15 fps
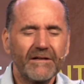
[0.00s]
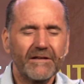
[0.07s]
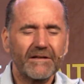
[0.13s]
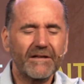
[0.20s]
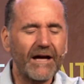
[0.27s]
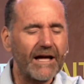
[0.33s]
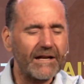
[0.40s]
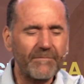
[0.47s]

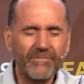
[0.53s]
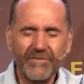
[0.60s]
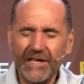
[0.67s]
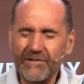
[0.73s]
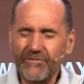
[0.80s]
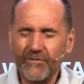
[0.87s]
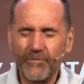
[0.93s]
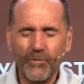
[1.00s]
And God, I'm
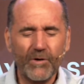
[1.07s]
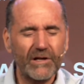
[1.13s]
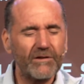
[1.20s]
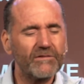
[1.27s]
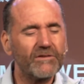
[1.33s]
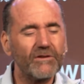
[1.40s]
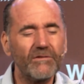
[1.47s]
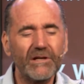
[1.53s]
thankful for what you're
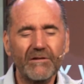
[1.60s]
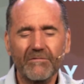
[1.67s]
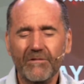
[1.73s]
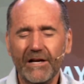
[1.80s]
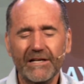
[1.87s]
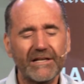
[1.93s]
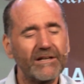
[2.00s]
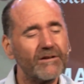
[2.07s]
doing
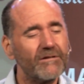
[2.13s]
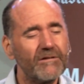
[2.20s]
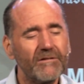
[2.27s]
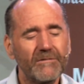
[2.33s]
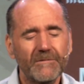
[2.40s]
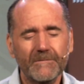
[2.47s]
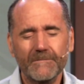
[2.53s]
right here.